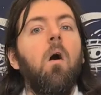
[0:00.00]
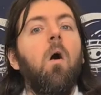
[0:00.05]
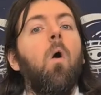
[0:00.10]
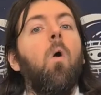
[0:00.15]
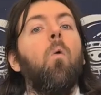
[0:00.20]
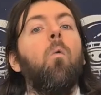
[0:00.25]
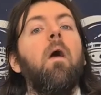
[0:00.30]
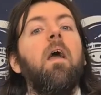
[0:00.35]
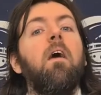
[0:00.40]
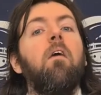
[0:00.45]

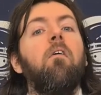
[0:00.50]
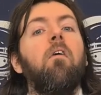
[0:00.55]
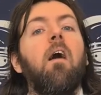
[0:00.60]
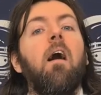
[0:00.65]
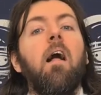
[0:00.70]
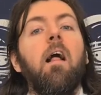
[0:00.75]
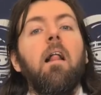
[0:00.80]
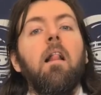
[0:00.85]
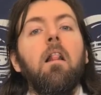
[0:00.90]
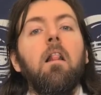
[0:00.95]
Well,
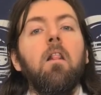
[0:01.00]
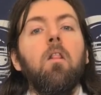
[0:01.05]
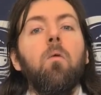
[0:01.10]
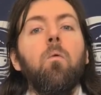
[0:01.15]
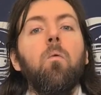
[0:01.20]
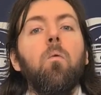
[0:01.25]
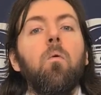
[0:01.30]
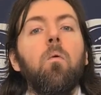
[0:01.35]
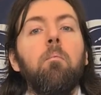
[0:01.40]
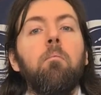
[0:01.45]

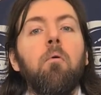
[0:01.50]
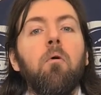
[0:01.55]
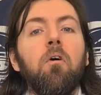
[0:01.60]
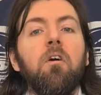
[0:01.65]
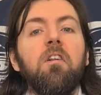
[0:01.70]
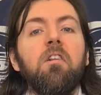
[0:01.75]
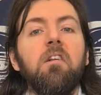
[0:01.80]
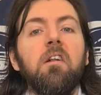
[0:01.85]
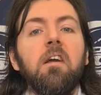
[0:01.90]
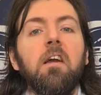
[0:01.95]
hello,
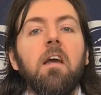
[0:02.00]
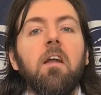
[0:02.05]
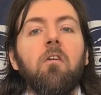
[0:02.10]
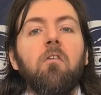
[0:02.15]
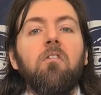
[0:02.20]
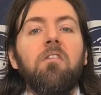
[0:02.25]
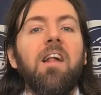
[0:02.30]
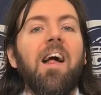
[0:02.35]
boys and girls.